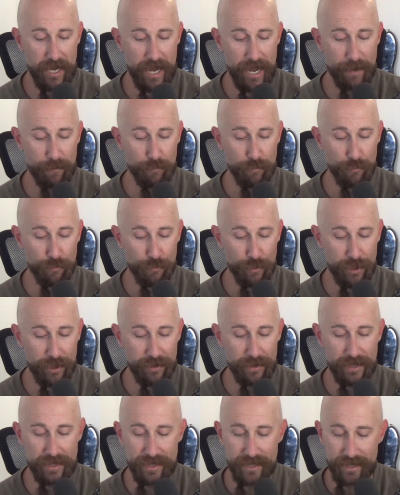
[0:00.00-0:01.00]
I
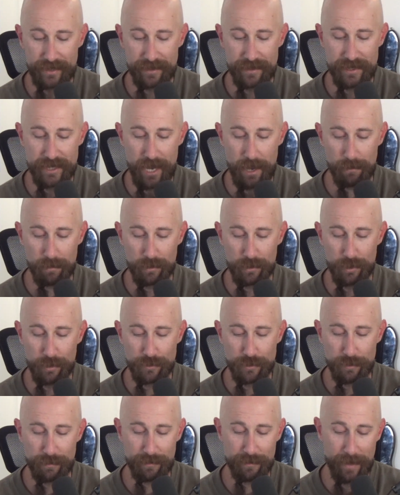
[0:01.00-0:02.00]
really dig this album
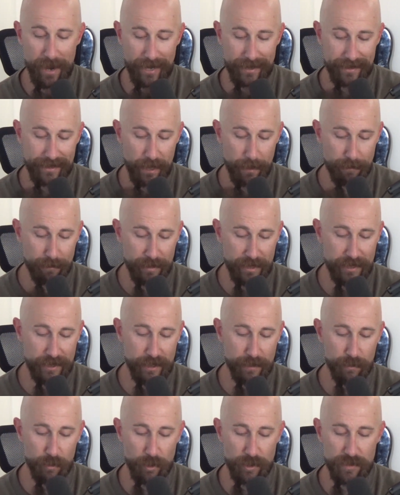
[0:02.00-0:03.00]
closer. Back to that
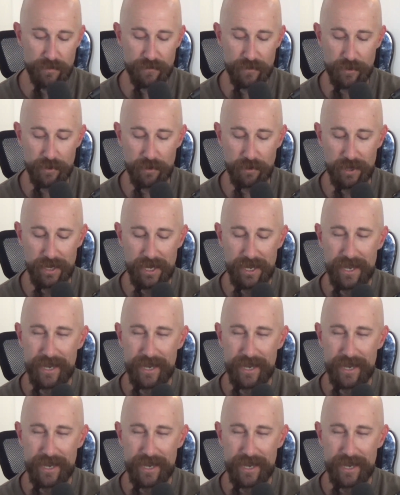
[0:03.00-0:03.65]
Beastie Boys feel.